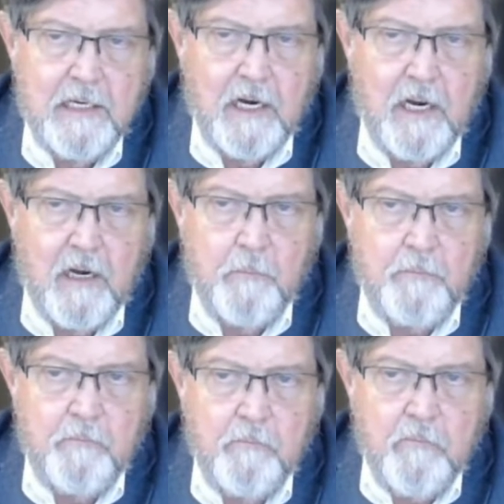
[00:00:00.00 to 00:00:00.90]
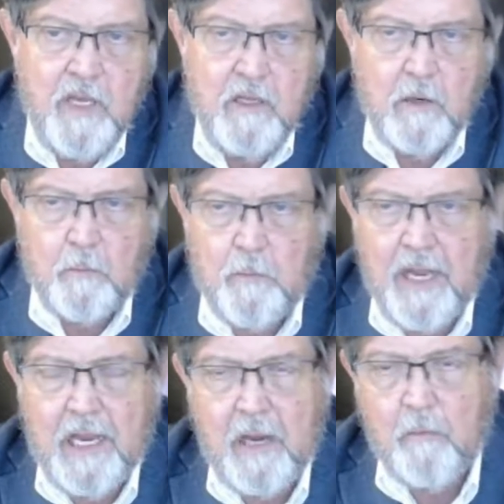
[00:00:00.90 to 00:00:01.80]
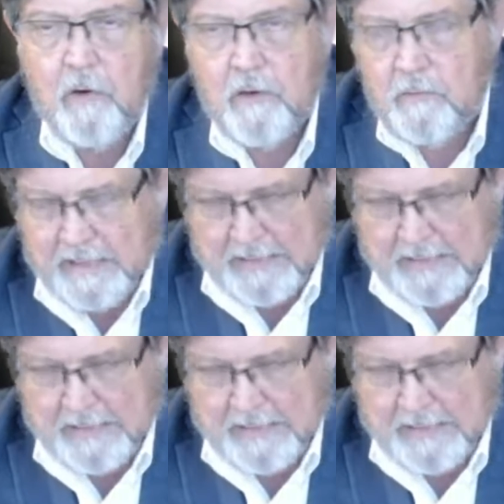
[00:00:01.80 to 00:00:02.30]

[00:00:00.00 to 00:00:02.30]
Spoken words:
Um, being able to,